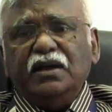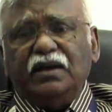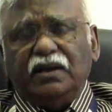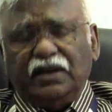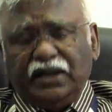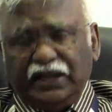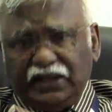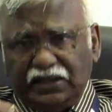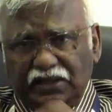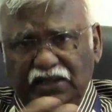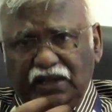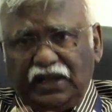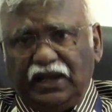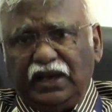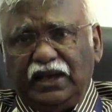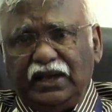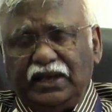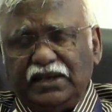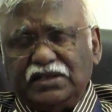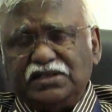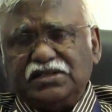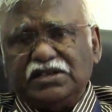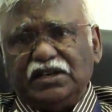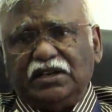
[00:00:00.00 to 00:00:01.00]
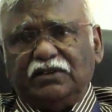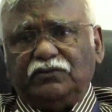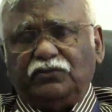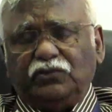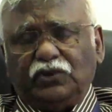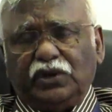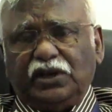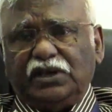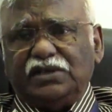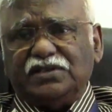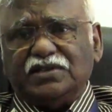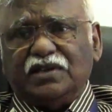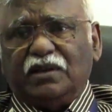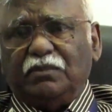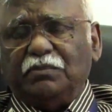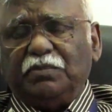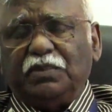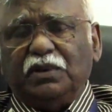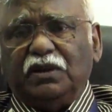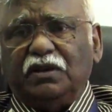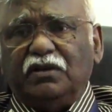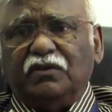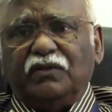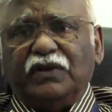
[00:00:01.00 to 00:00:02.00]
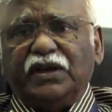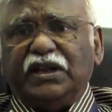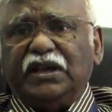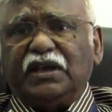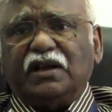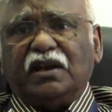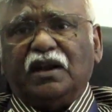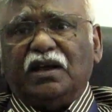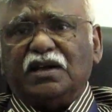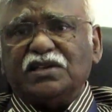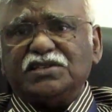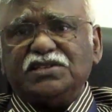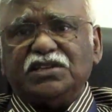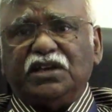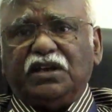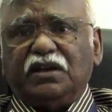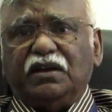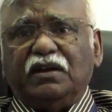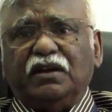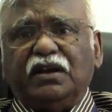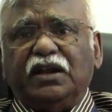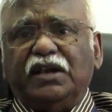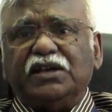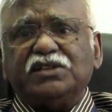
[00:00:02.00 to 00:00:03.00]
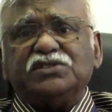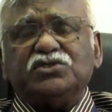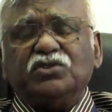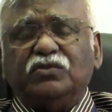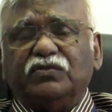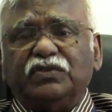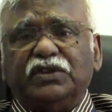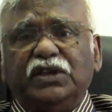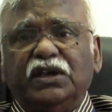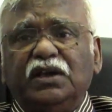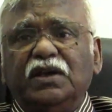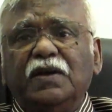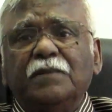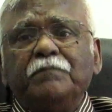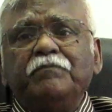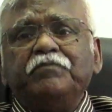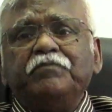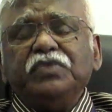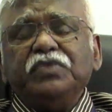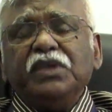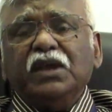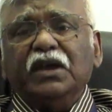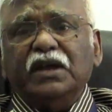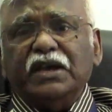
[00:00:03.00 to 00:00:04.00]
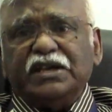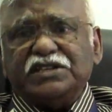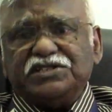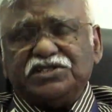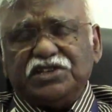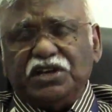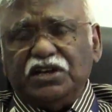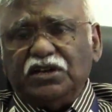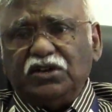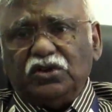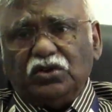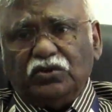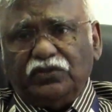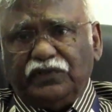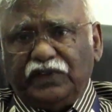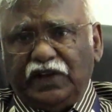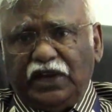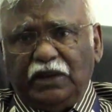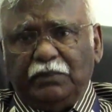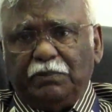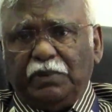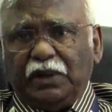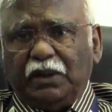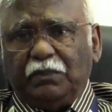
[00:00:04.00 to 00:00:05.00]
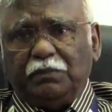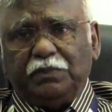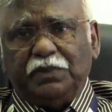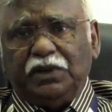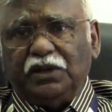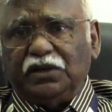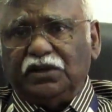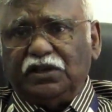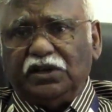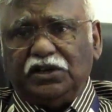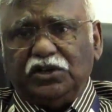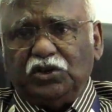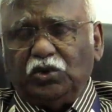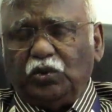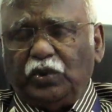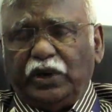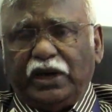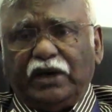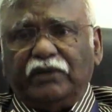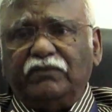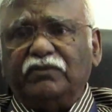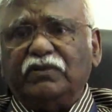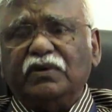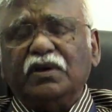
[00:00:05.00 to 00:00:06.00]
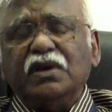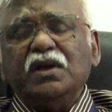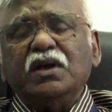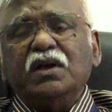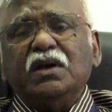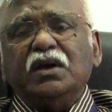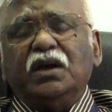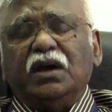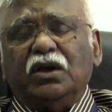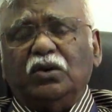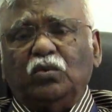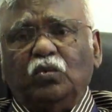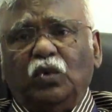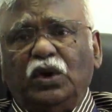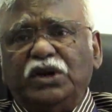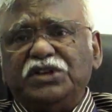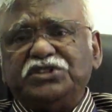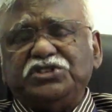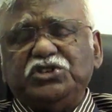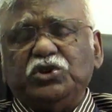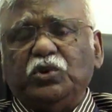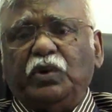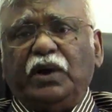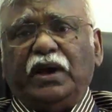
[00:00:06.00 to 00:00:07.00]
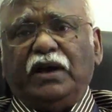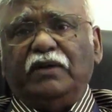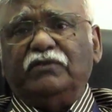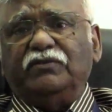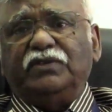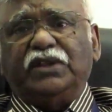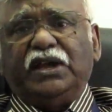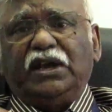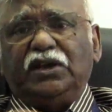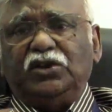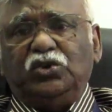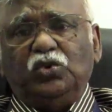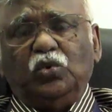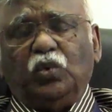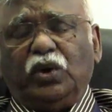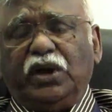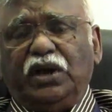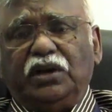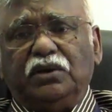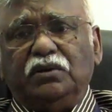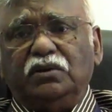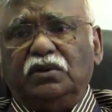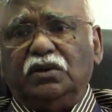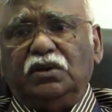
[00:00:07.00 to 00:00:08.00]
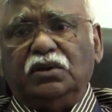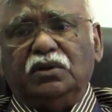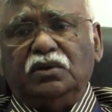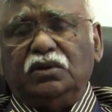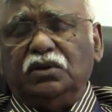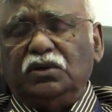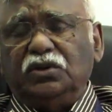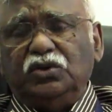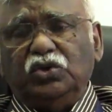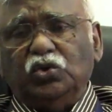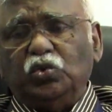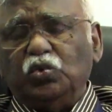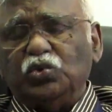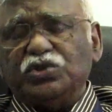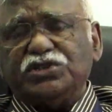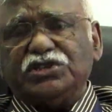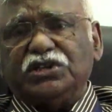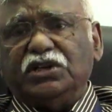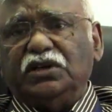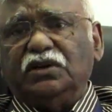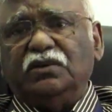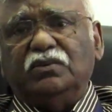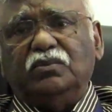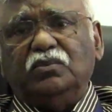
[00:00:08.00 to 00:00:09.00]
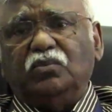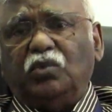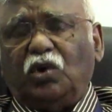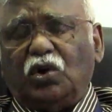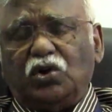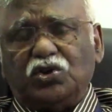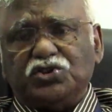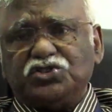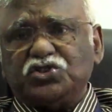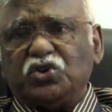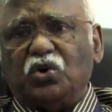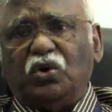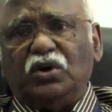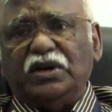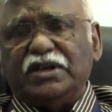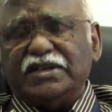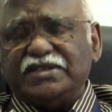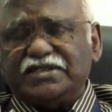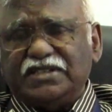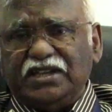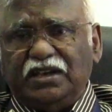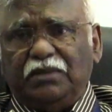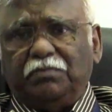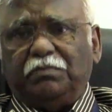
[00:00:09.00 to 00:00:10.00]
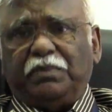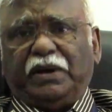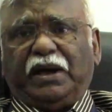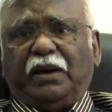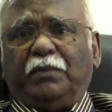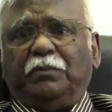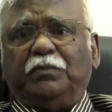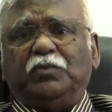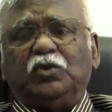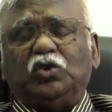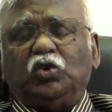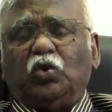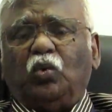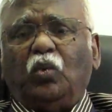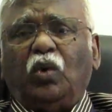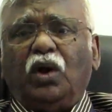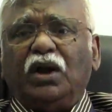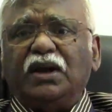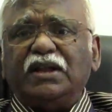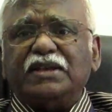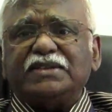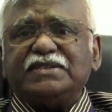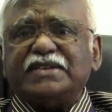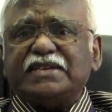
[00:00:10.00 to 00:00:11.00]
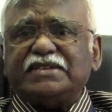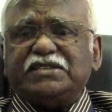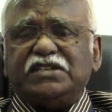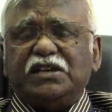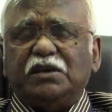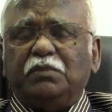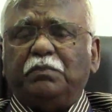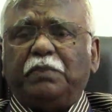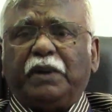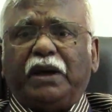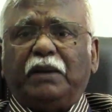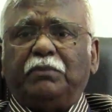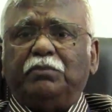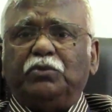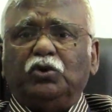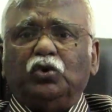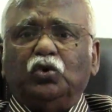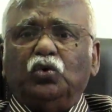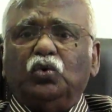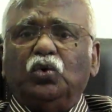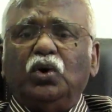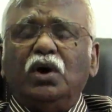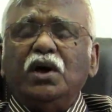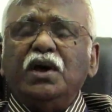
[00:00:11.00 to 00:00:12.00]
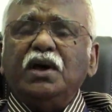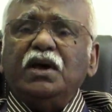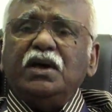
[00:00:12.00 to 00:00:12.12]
Like the AHI, for example, is a very classic index of the extent of sleep apnea that you have. And once you have that, you can use what is called a CPAP. So what does a CPAP do?